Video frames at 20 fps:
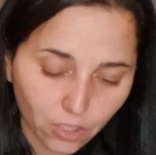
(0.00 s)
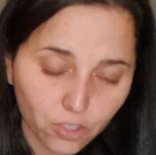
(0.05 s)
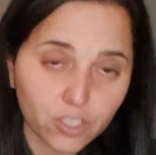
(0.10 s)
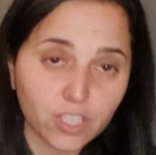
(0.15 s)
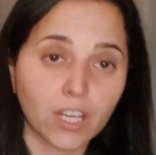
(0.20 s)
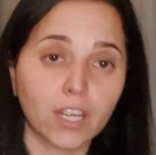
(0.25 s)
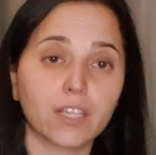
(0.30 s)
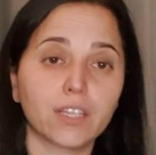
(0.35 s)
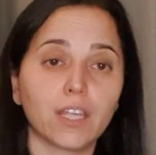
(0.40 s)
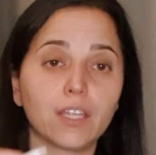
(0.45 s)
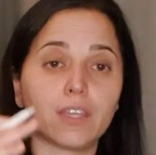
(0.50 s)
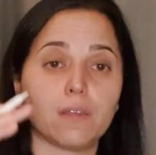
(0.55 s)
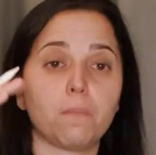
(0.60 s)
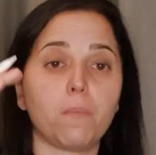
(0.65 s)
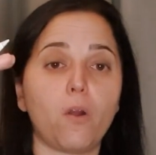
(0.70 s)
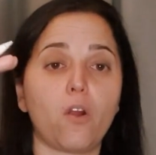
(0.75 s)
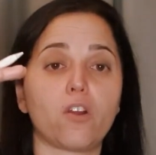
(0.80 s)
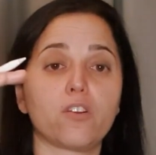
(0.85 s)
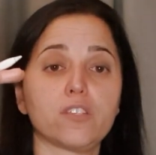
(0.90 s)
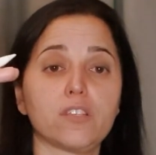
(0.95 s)
they're saying that the
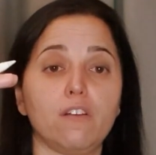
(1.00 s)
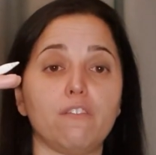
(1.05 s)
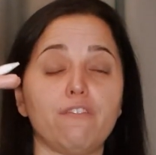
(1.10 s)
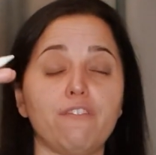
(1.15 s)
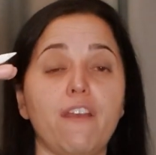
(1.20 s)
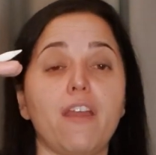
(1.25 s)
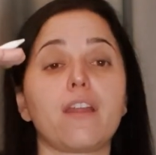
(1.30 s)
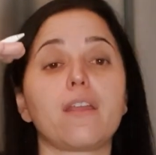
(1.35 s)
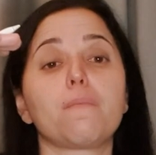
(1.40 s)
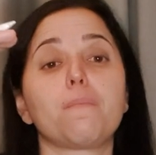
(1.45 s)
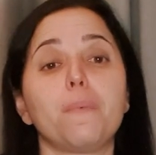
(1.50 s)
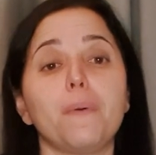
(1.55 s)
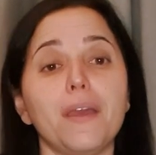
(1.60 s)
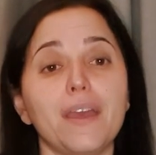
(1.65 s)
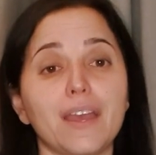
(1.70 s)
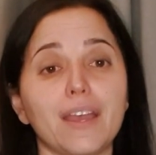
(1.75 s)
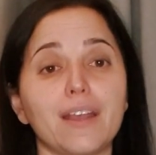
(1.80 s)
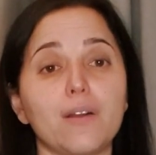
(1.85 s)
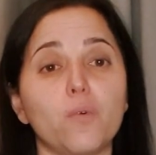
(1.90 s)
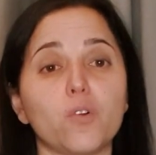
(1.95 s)
bars are very
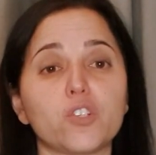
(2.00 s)
big,